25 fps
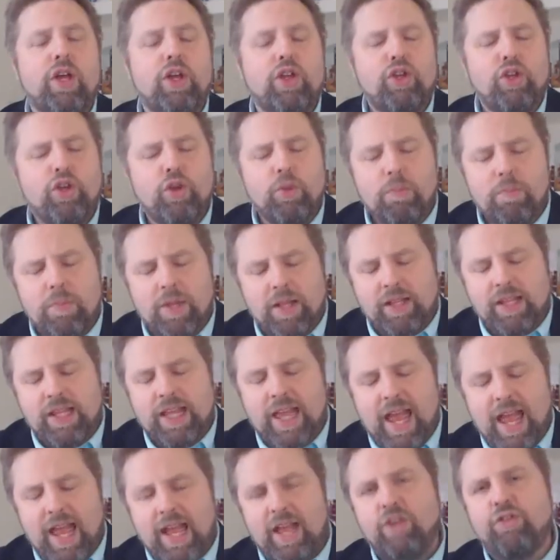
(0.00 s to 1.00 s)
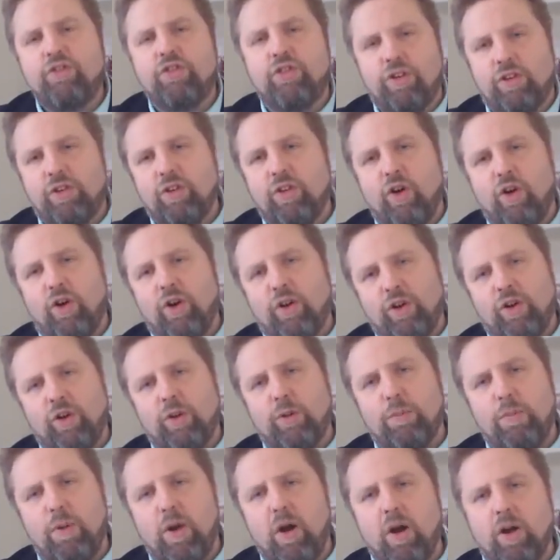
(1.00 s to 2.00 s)
humiliation on
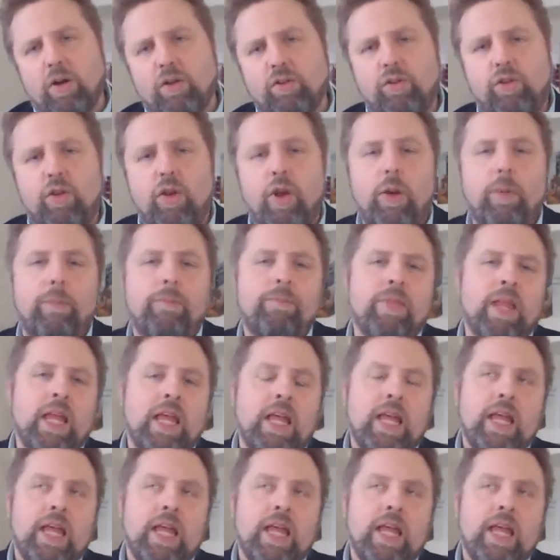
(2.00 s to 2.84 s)
her part. So